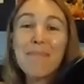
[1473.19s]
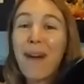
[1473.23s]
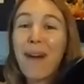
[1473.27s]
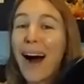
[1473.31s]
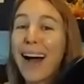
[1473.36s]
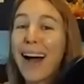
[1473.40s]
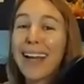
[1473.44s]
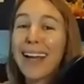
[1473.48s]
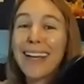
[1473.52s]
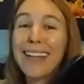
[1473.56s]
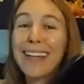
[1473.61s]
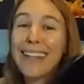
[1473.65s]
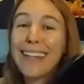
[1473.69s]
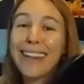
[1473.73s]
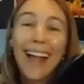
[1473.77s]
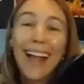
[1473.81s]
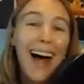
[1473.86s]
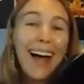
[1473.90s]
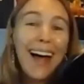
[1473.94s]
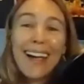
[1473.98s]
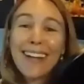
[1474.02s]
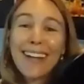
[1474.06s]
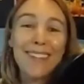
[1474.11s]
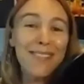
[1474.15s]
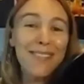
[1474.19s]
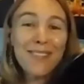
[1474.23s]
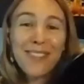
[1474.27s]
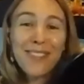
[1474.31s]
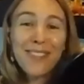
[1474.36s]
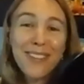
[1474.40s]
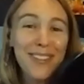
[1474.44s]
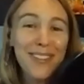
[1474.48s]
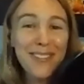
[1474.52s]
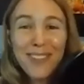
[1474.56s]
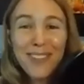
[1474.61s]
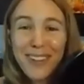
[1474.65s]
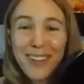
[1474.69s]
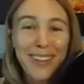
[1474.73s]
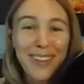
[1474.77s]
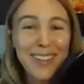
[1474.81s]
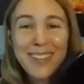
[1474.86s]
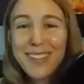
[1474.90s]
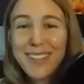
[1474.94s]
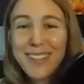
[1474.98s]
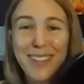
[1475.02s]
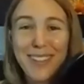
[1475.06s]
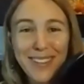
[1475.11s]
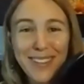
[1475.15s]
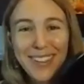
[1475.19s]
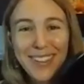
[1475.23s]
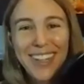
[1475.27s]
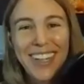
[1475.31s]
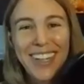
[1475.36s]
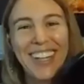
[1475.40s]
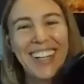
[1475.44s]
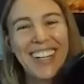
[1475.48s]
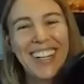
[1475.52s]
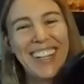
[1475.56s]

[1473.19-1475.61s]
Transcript: buying lion food for the school,